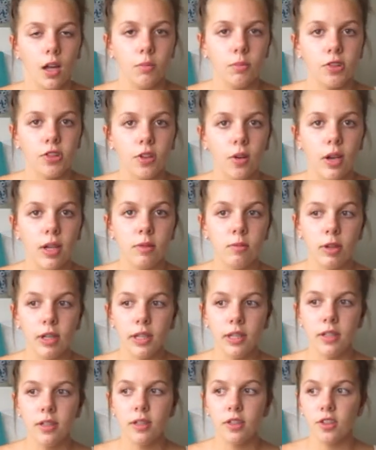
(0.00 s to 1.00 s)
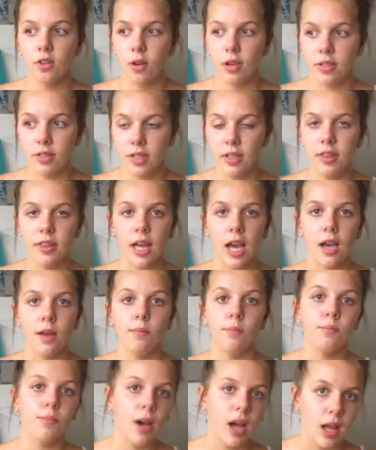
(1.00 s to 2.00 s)
So I did
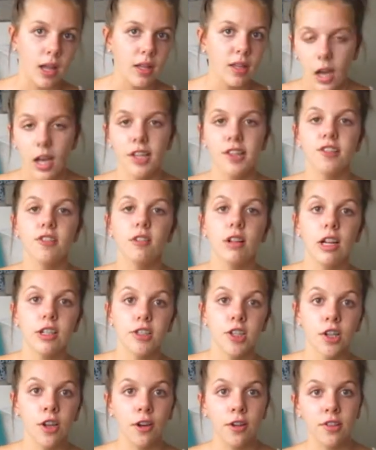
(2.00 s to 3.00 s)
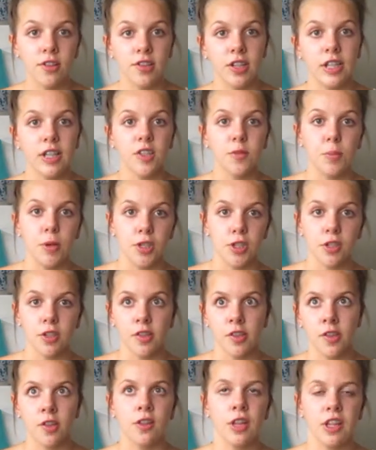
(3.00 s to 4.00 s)
that, but I still had to go see a
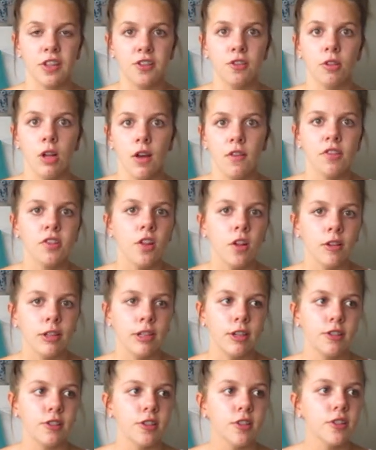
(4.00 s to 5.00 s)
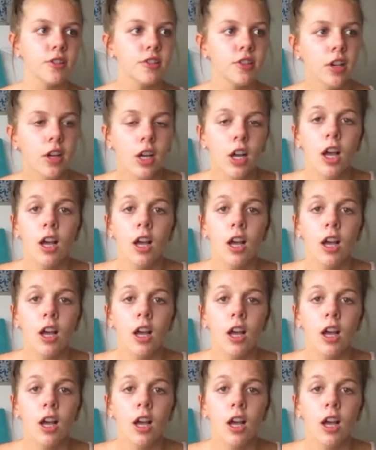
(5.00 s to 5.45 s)
specialist because I still have scoliosis.